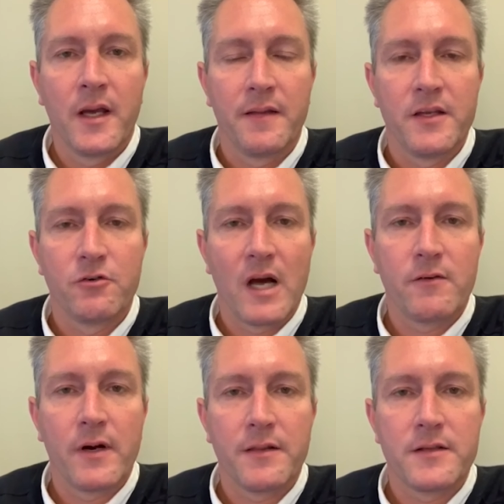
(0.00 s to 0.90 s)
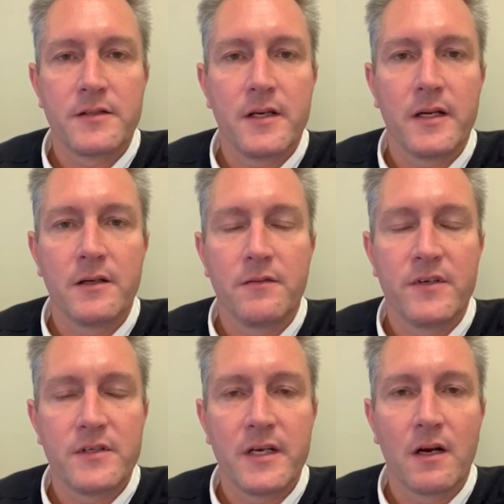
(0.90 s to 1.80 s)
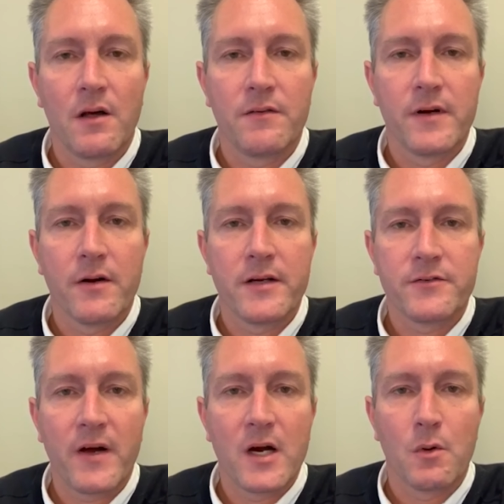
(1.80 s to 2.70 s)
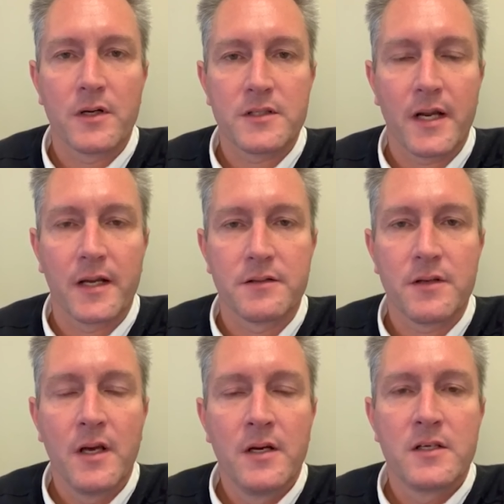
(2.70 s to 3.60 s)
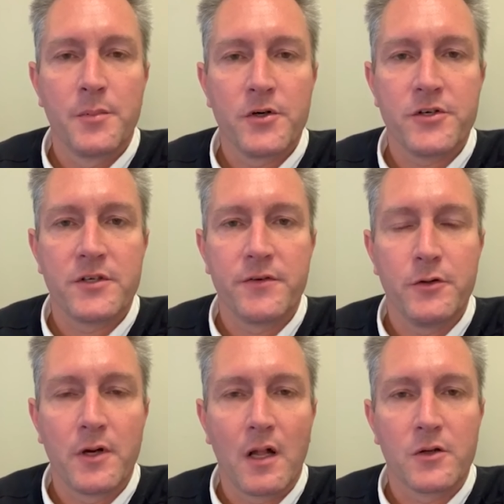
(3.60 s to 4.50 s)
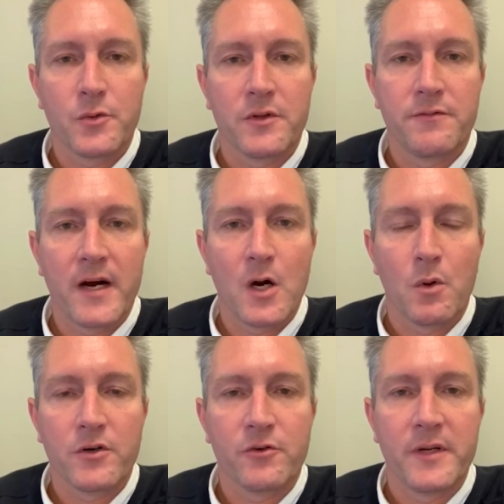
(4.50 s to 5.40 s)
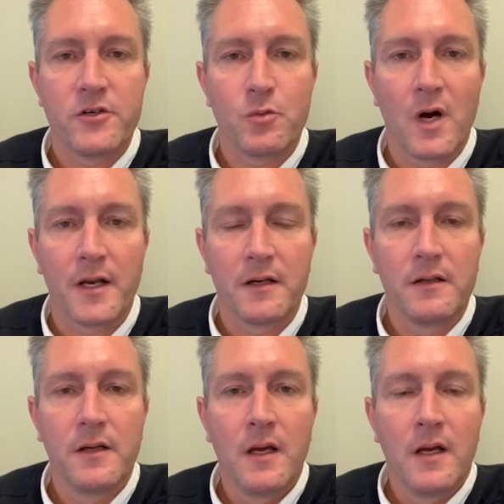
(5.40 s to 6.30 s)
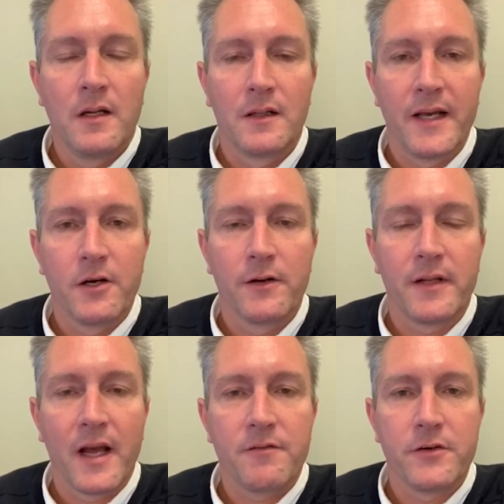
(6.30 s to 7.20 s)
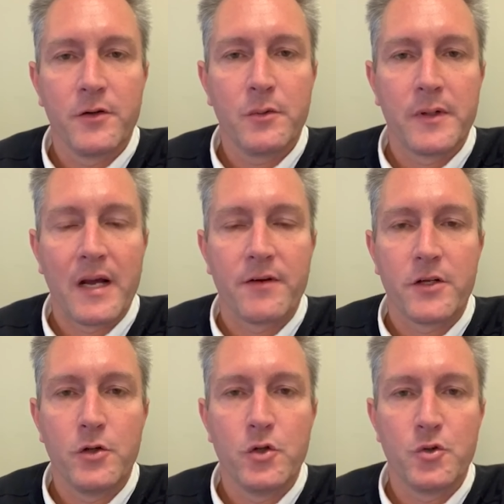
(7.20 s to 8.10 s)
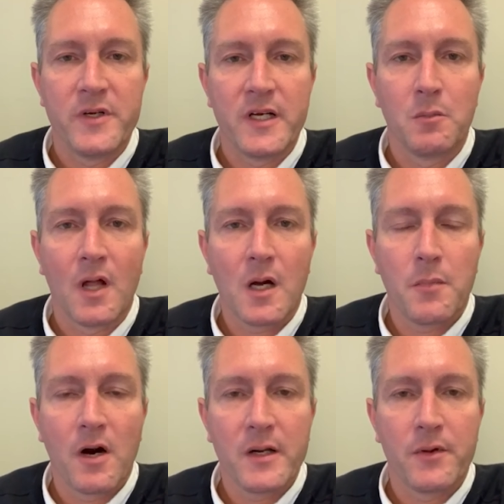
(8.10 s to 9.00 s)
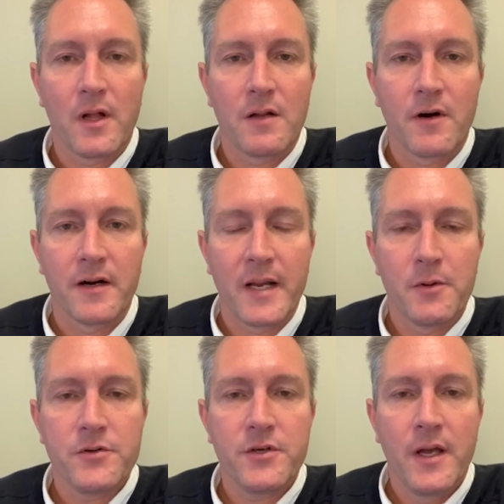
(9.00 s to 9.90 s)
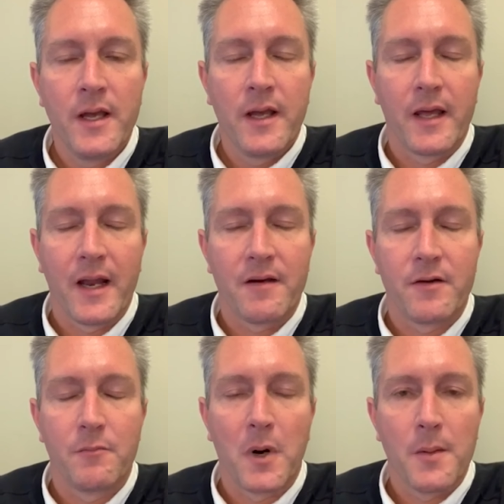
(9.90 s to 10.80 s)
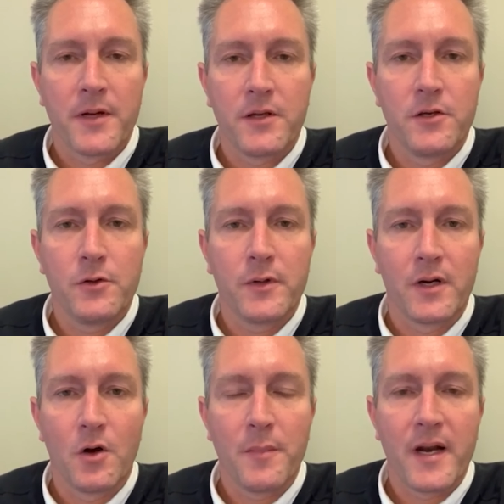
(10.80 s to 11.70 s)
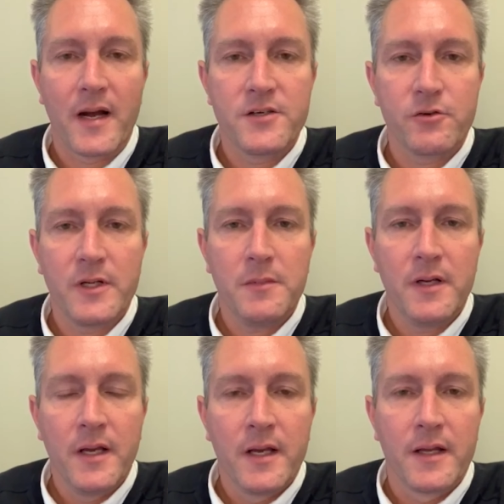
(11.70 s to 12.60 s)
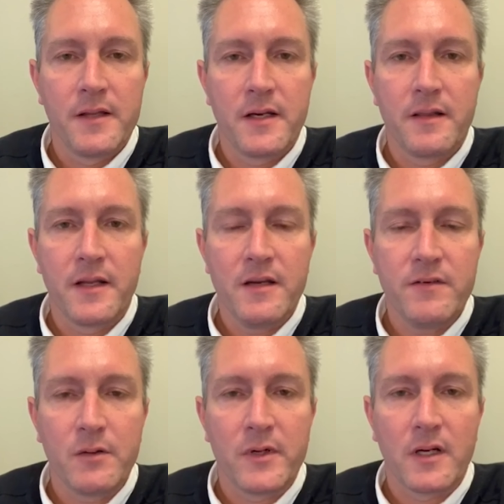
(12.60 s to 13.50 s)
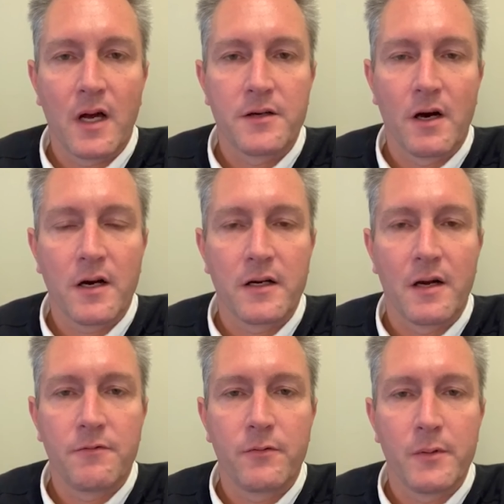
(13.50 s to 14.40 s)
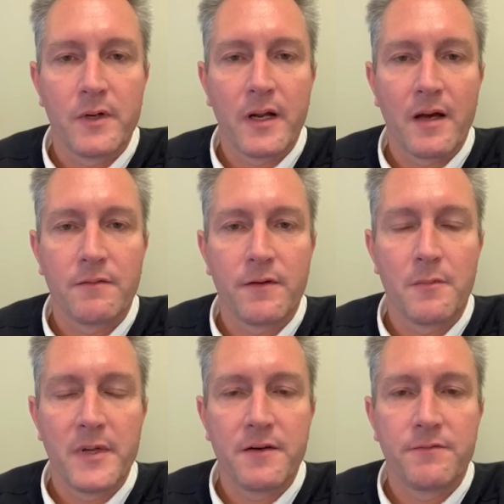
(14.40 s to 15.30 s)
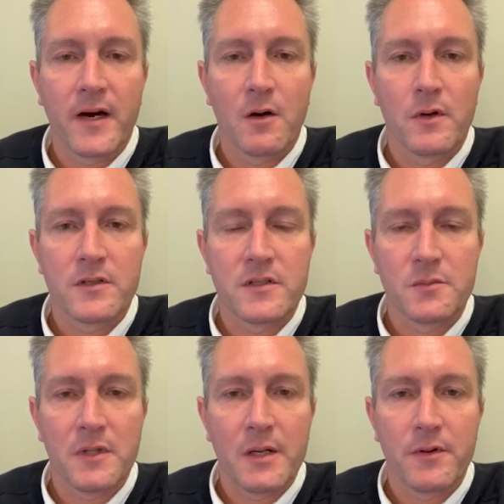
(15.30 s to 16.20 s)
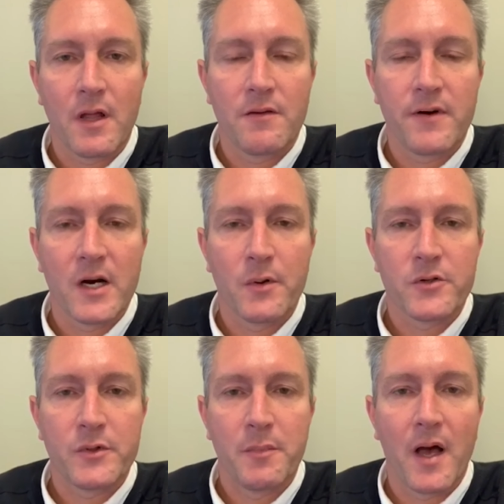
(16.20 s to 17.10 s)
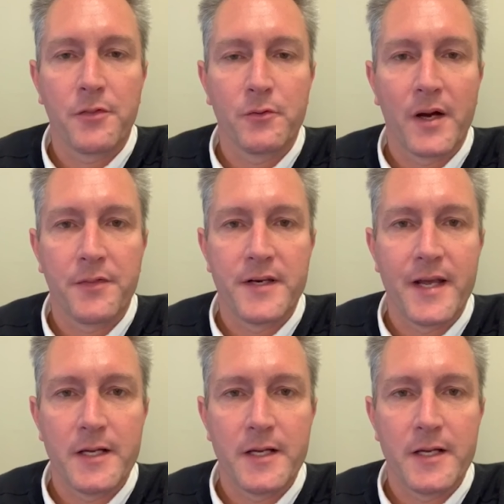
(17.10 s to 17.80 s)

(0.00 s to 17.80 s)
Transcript: and then drive around the city visiting all the various fireworks stands to purchase a few dollars worth of fireworks from each one. Later in the afternoon, we'd have a huge big block party with all of our neighbors and have a barbecue and homemade ice cream. And then in the evening, when it got dark enough, we would have a big fireworks display with all the fireworks we bought throughout the